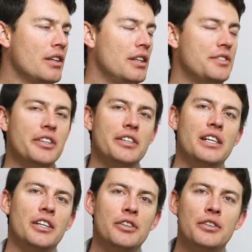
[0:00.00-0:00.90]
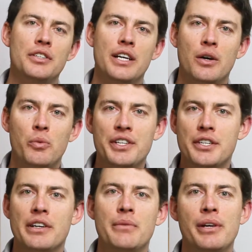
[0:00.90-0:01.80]
It's certainly a good
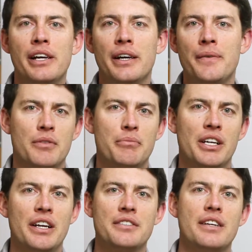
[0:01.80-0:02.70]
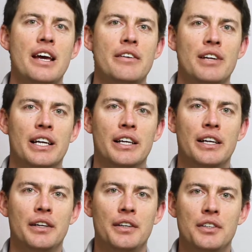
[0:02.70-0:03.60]
wintry beer, but it doesn't have like
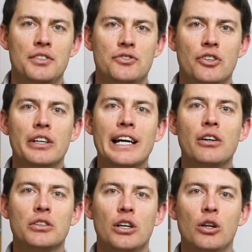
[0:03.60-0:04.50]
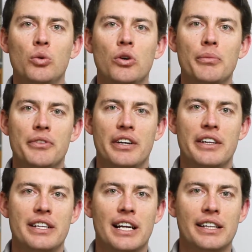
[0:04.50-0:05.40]
a strong alcohol warmth or
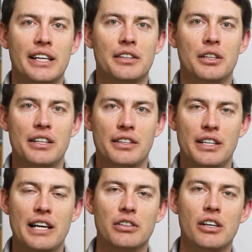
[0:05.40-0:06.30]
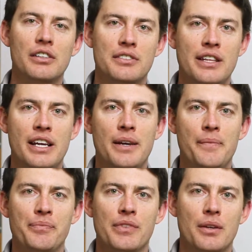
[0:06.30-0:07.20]
anything like that. The alcohol is there,
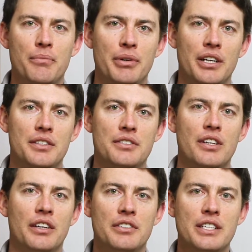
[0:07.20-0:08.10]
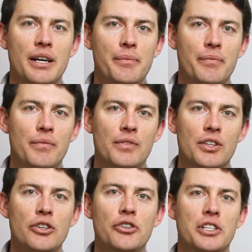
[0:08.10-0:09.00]
but it's not
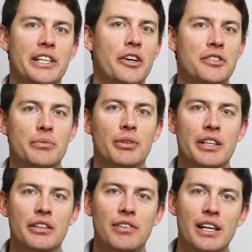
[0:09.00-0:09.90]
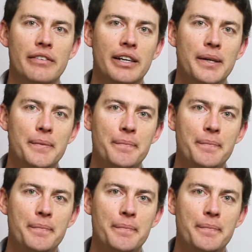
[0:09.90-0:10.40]
hugely noticeable in the flavour.